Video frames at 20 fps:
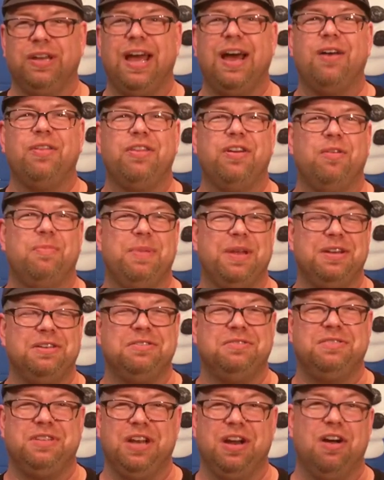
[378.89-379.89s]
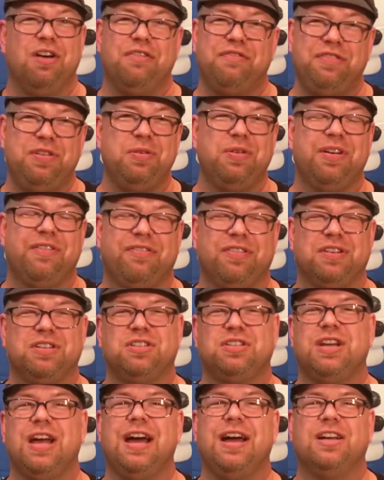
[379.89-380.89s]
Now, there have been, you know, a few different
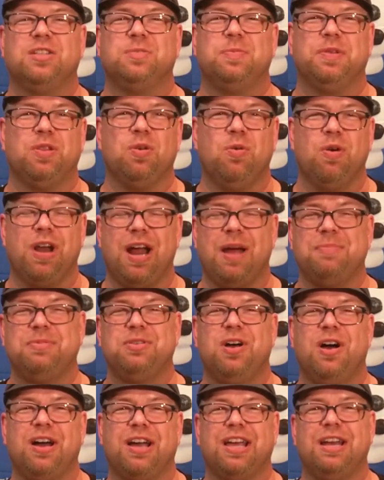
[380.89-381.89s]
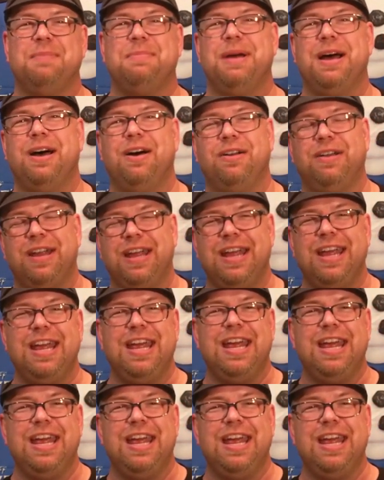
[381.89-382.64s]
styles, but the one I'm talking about